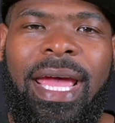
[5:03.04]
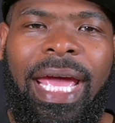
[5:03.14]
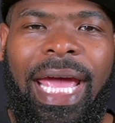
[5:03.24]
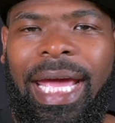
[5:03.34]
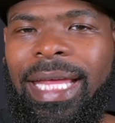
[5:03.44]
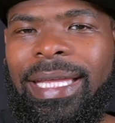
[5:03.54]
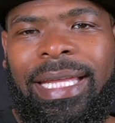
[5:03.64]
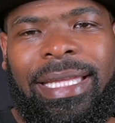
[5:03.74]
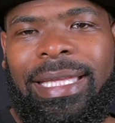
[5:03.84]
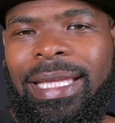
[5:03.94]
and
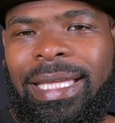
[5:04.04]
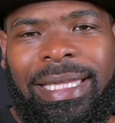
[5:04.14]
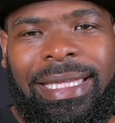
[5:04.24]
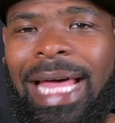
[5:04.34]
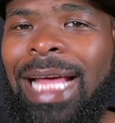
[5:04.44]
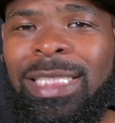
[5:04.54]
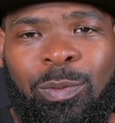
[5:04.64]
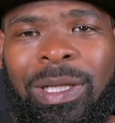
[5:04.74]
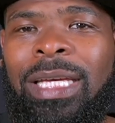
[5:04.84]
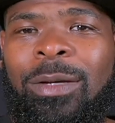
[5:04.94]
that's
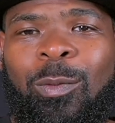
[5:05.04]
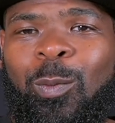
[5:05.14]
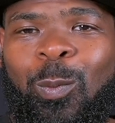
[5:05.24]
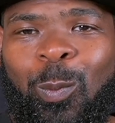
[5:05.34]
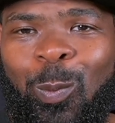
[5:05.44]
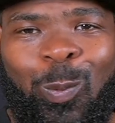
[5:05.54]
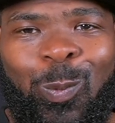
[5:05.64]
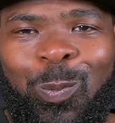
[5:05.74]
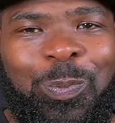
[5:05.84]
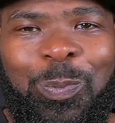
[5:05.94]
really
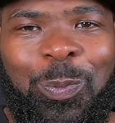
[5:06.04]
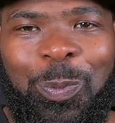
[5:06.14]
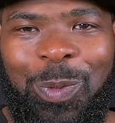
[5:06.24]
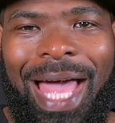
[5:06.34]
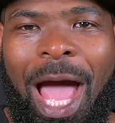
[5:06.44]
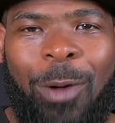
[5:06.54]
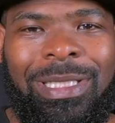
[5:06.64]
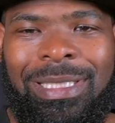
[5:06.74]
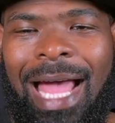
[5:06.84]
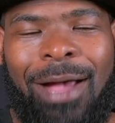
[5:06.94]
how
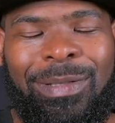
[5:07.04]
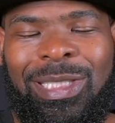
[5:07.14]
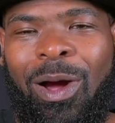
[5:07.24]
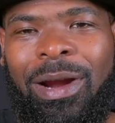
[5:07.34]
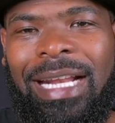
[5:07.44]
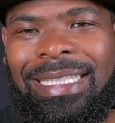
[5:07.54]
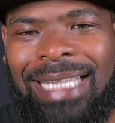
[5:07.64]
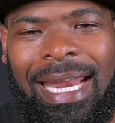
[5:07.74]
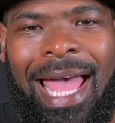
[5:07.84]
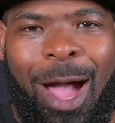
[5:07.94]
it started. That's
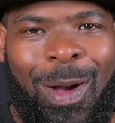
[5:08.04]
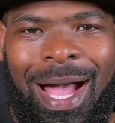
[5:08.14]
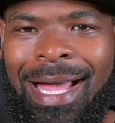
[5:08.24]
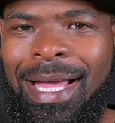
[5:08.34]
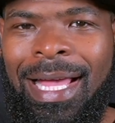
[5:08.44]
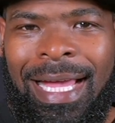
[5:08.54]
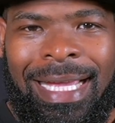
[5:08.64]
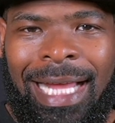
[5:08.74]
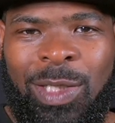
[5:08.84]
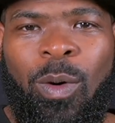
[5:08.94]
kind of how I
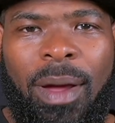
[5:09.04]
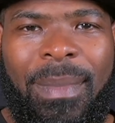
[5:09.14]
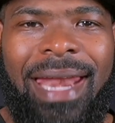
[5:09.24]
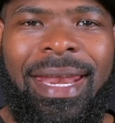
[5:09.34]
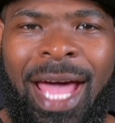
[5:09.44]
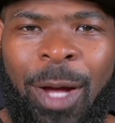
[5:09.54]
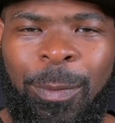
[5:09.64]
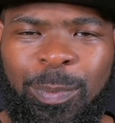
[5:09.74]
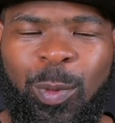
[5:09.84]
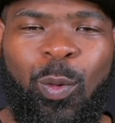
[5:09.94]
got to where I'm at now,
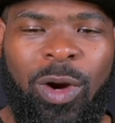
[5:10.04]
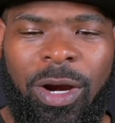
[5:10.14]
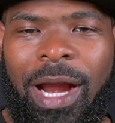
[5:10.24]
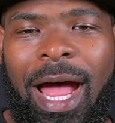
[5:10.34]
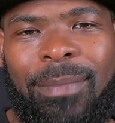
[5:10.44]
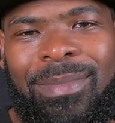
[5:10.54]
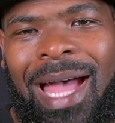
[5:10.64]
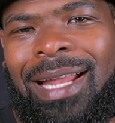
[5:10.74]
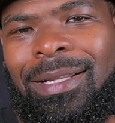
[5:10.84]
where I'm not